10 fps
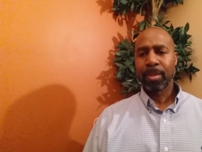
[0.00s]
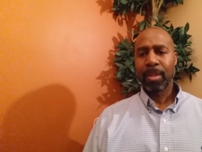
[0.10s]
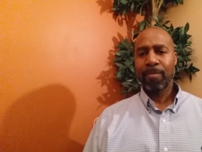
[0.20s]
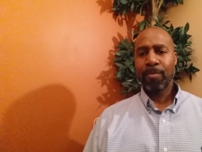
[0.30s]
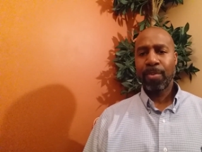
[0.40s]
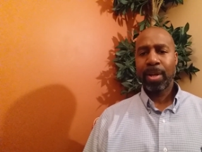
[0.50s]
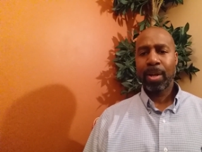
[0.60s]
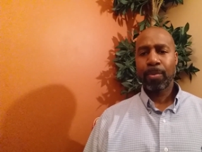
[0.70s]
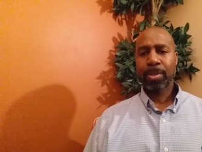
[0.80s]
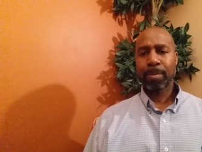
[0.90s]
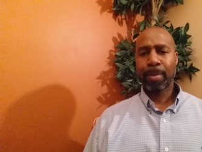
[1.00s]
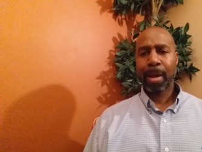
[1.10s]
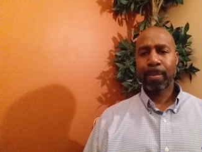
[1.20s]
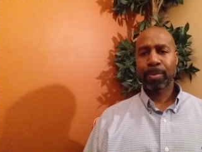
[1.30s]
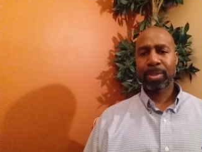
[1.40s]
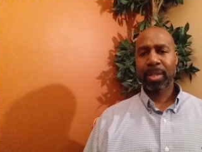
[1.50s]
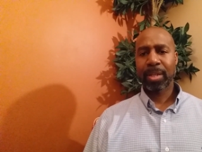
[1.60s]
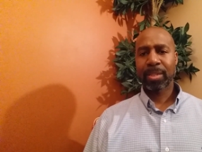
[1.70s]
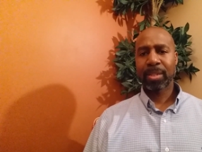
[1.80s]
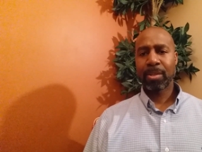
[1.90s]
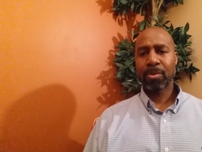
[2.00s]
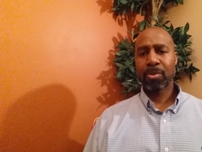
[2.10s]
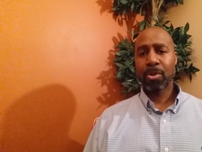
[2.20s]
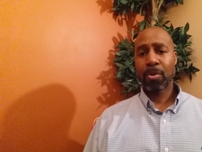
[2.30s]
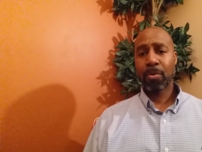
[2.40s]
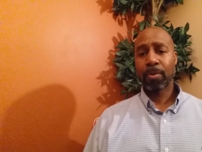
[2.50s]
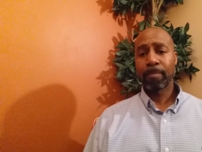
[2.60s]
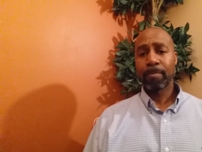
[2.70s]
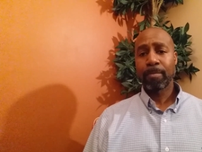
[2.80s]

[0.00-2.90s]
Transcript: If you find out what your Bible says, then you'll know